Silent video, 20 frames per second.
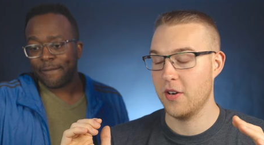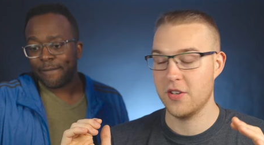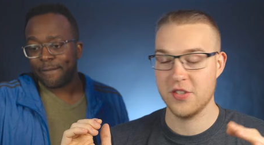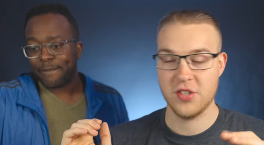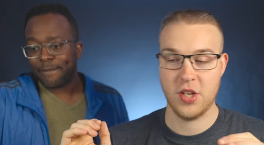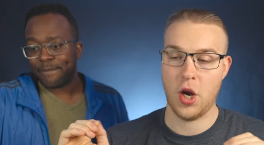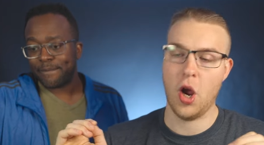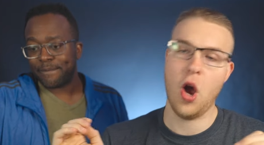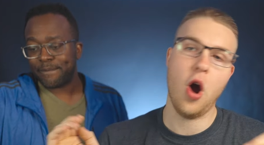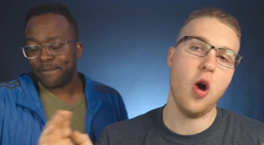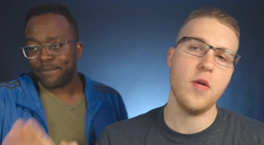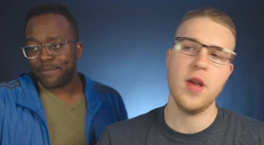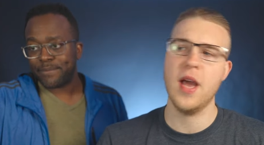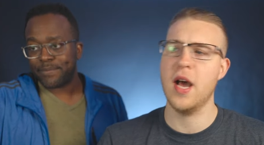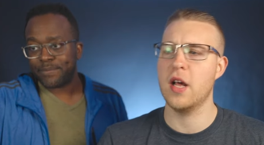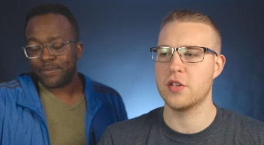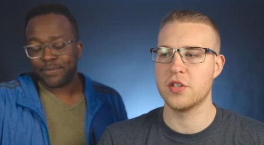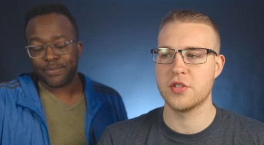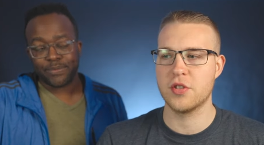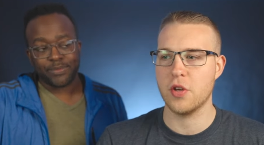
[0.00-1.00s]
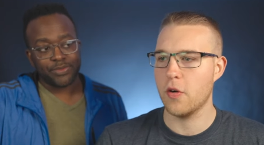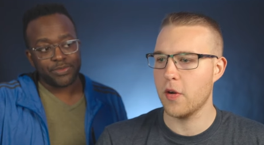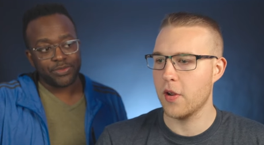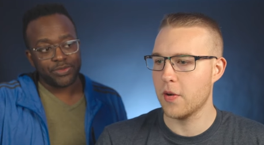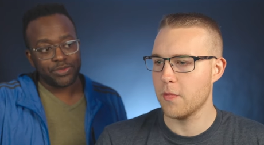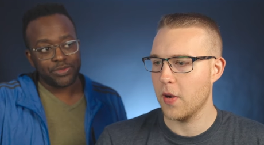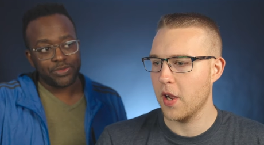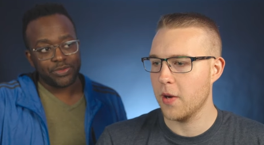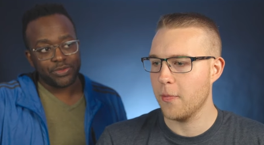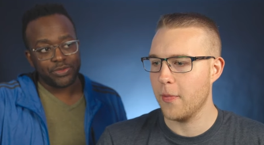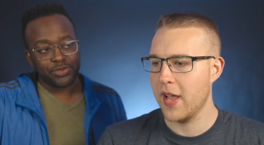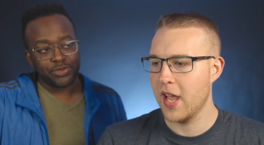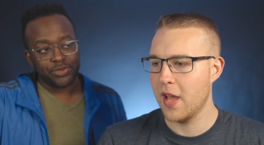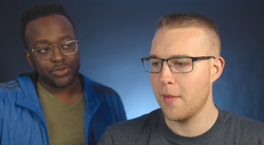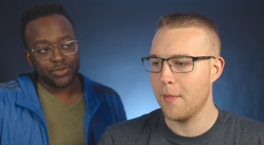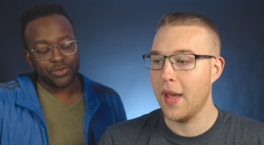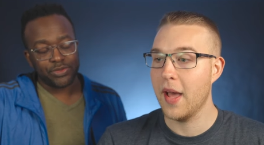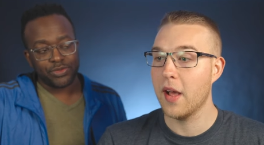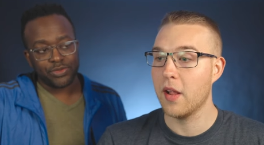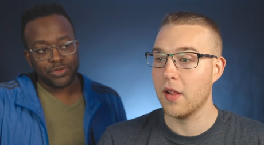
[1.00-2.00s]
Speaker 1: are just like, oh yeah, I'll just throw it in Runway
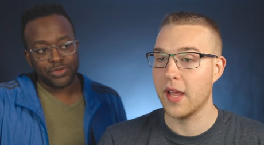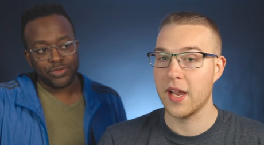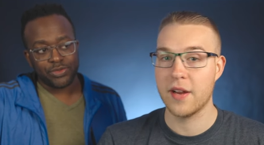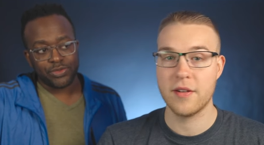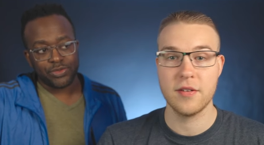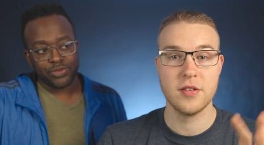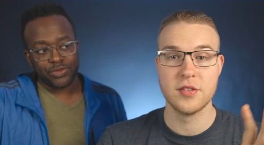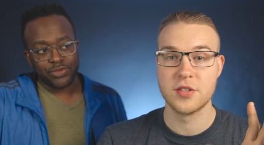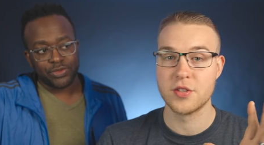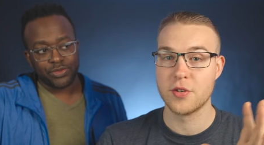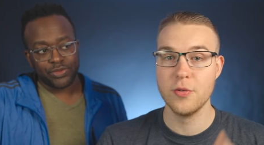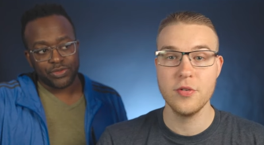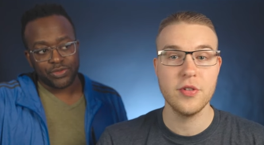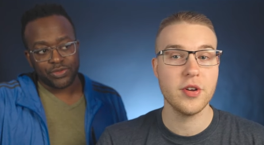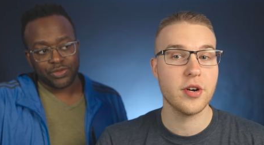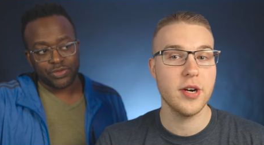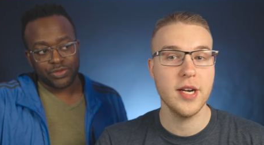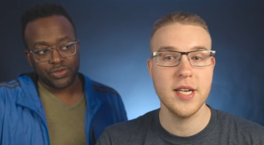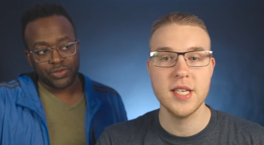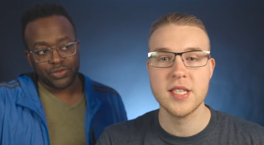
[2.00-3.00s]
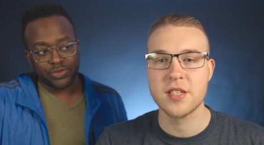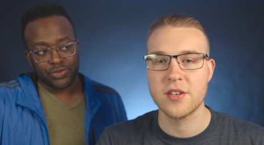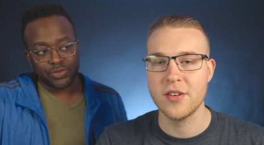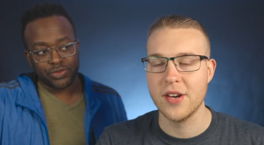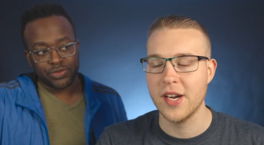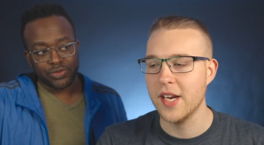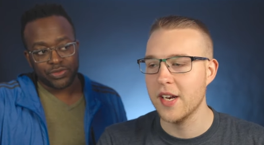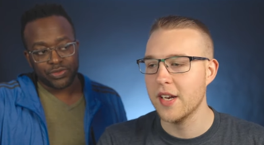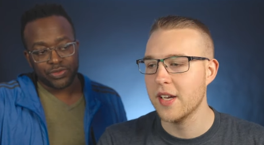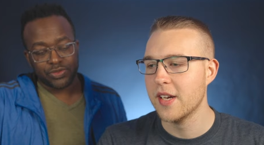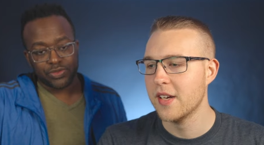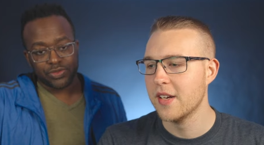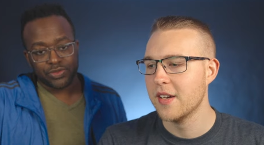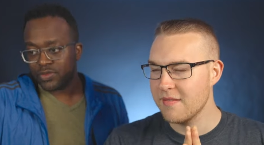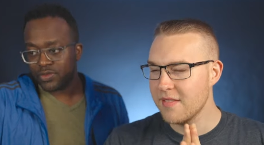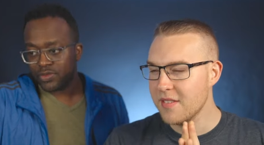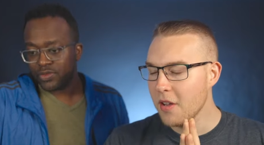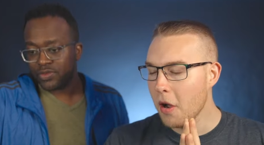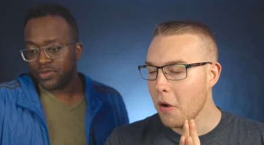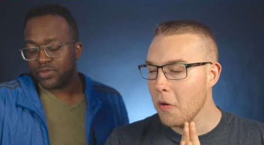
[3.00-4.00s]
ML, like screw the green screen.
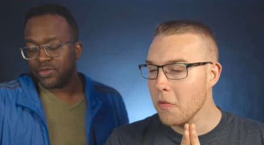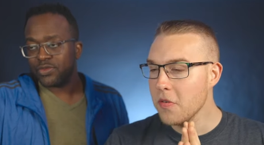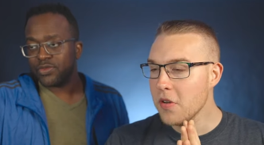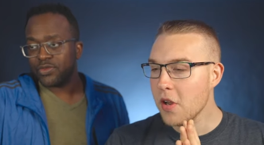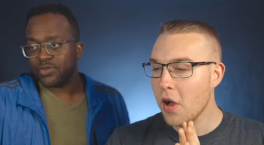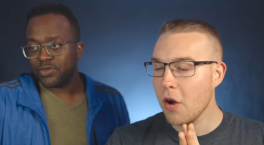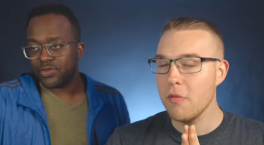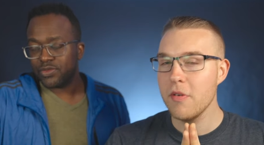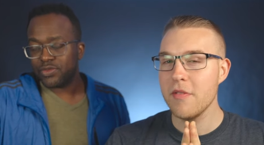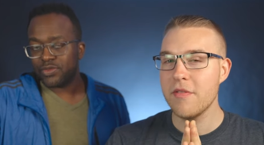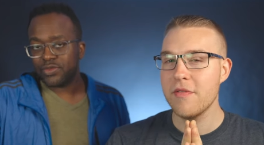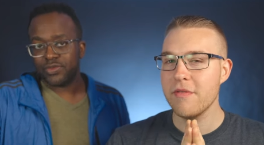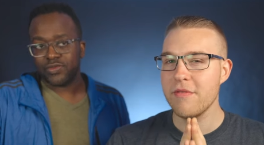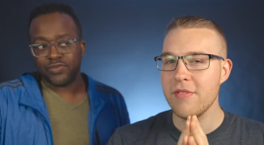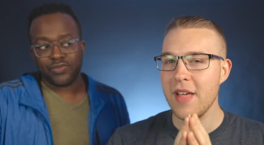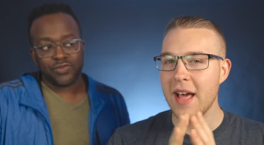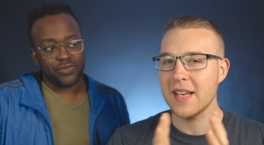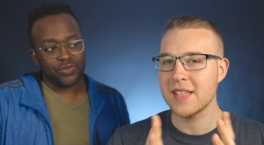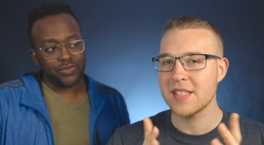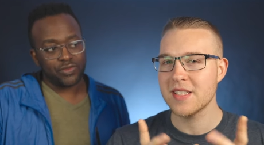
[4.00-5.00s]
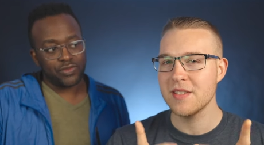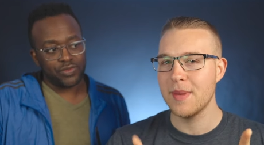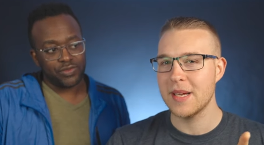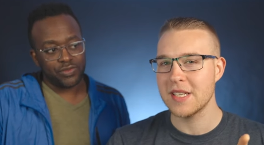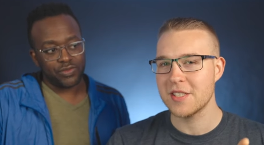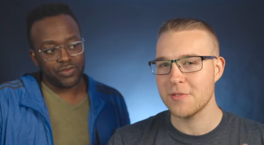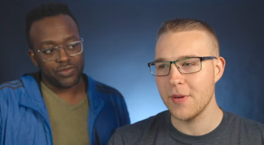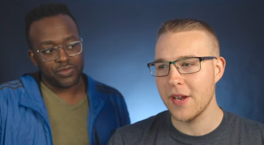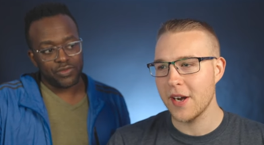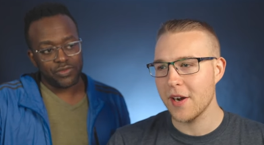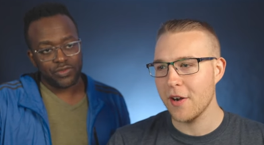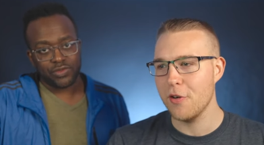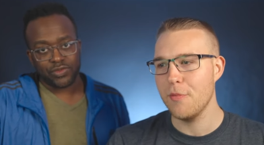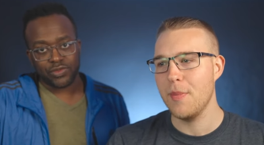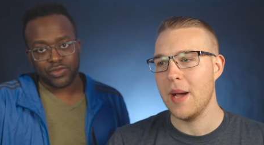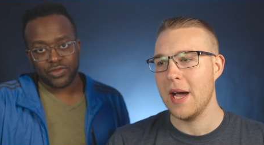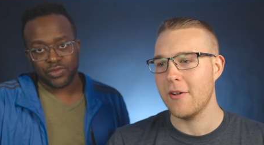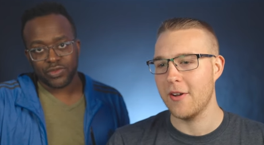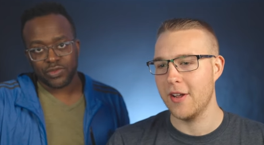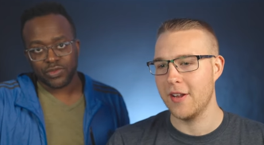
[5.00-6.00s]
I don't know if that's the best way to go
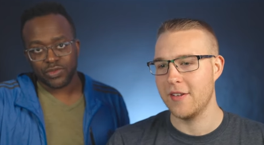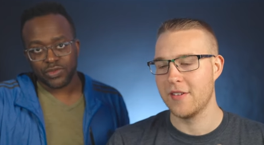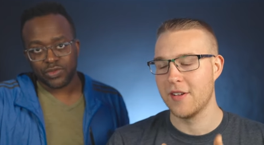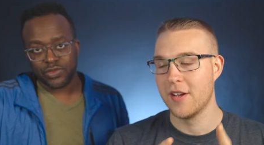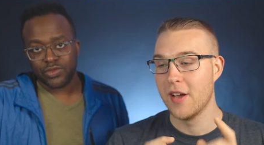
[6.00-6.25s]
about it.